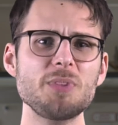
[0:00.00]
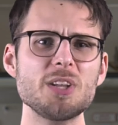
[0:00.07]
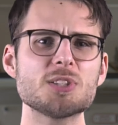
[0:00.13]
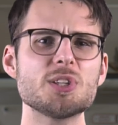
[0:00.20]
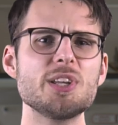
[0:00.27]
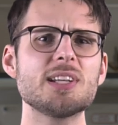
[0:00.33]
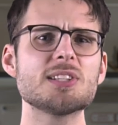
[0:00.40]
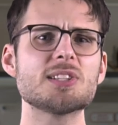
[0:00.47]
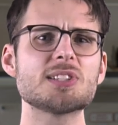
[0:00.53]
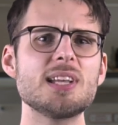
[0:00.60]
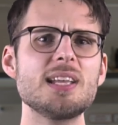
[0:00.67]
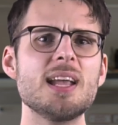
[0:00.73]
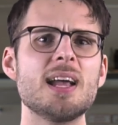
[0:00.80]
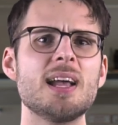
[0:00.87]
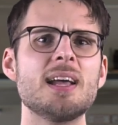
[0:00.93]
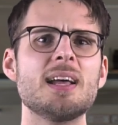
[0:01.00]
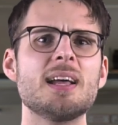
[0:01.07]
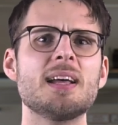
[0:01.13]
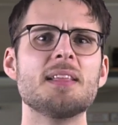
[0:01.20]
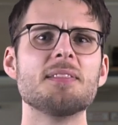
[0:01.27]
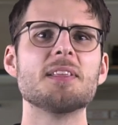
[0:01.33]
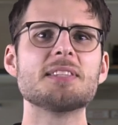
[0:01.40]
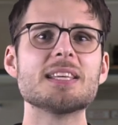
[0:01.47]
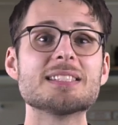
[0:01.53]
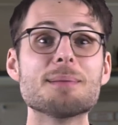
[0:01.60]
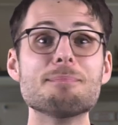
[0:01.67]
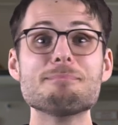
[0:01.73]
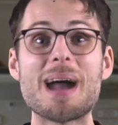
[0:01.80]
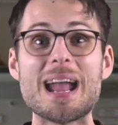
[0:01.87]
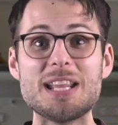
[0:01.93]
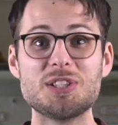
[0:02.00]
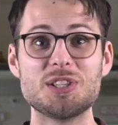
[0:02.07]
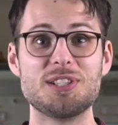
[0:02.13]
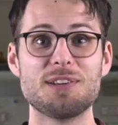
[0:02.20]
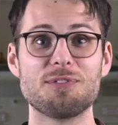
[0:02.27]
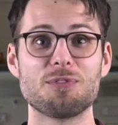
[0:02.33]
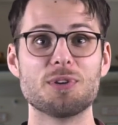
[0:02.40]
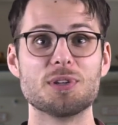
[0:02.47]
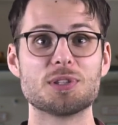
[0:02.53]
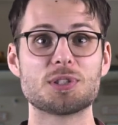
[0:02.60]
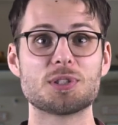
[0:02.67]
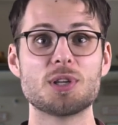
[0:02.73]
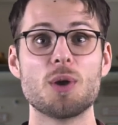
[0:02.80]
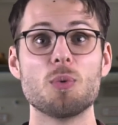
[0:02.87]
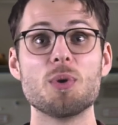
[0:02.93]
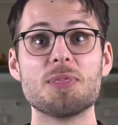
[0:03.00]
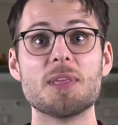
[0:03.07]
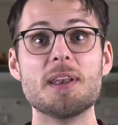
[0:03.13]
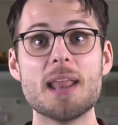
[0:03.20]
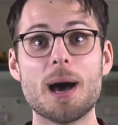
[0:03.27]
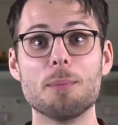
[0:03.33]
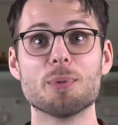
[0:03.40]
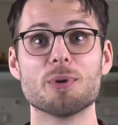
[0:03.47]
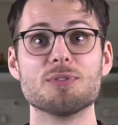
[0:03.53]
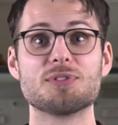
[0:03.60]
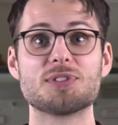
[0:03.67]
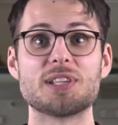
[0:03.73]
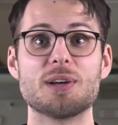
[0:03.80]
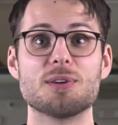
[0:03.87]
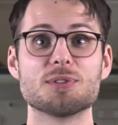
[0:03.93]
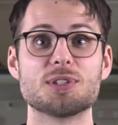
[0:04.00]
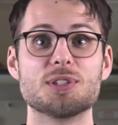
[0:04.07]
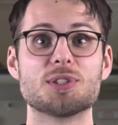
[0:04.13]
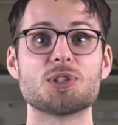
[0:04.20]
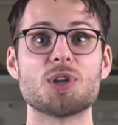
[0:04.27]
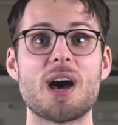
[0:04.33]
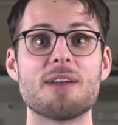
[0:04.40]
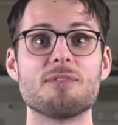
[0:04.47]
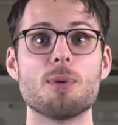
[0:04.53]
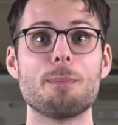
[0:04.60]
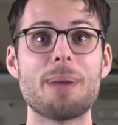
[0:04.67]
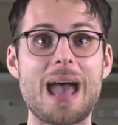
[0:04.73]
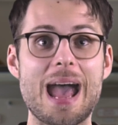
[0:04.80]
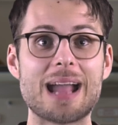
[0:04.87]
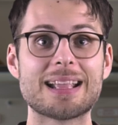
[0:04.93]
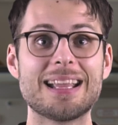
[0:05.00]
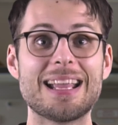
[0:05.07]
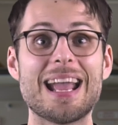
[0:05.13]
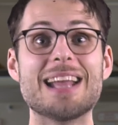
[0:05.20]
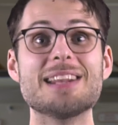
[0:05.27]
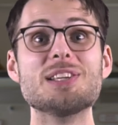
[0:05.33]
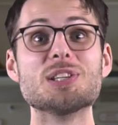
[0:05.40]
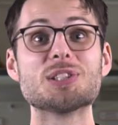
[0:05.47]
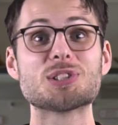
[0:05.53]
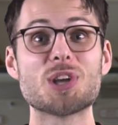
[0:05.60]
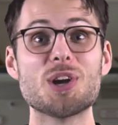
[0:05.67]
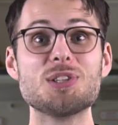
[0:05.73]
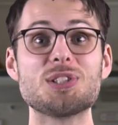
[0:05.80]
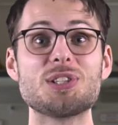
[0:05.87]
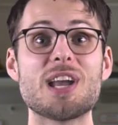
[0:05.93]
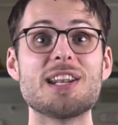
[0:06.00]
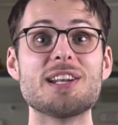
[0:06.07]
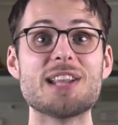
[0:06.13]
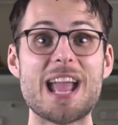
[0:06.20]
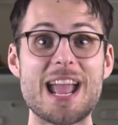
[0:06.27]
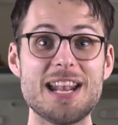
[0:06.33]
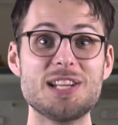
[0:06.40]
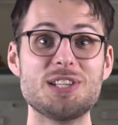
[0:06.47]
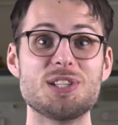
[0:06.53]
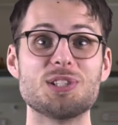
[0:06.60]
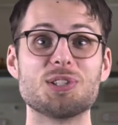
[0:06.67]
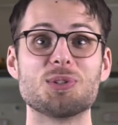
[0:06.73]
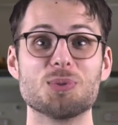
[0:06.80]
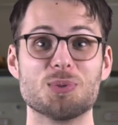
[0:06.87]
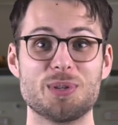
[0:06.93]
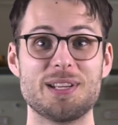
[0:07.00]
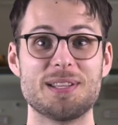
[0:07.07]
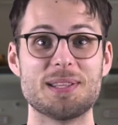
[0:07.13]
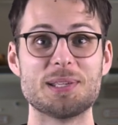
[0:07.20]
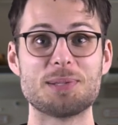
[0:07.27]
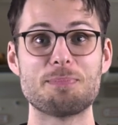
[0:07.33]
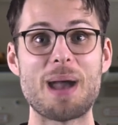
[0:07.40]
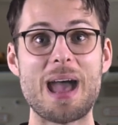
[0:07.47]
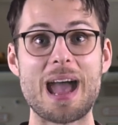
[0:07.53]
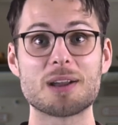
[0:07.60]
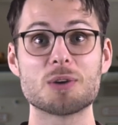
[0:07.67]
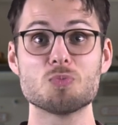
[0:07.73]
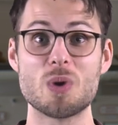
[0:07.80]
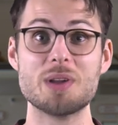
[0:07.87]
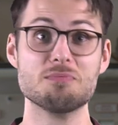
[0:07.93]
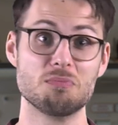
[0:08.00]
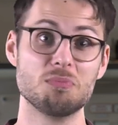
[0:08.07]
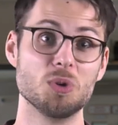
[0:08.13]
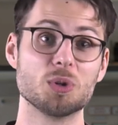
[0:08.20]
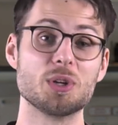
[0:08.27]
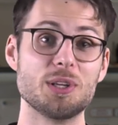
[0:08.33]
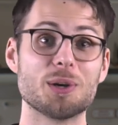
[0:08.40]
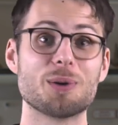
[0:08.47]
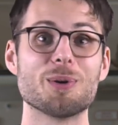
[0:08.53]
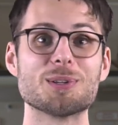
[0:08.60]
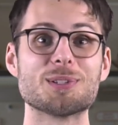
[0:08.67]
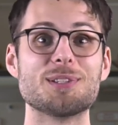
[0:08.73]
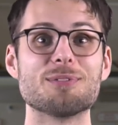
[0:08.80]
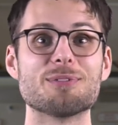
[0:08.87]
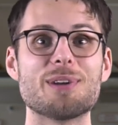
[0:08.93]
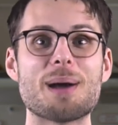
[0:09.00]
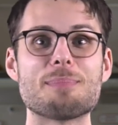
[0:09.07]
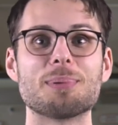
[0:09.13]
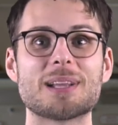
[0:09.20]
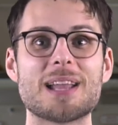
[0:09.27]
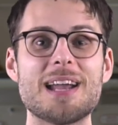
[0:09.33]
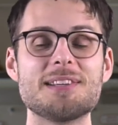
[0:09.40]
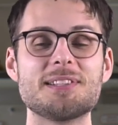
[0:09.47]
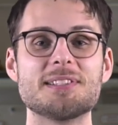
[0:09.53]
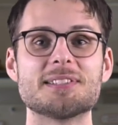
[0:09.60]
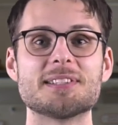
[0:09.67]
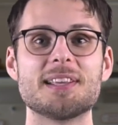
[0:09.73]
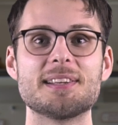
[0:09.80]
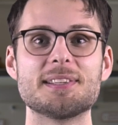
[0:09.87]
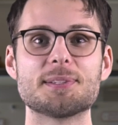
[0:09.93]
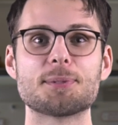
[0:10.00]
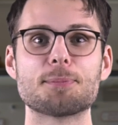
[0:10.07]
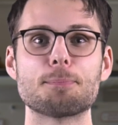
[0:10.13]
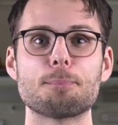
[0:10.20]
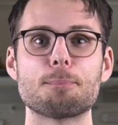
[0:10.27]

So you can see that there's a major difference with the number of cells inside of a pack and the associated energy stored in this pack when looking across different applications, that is.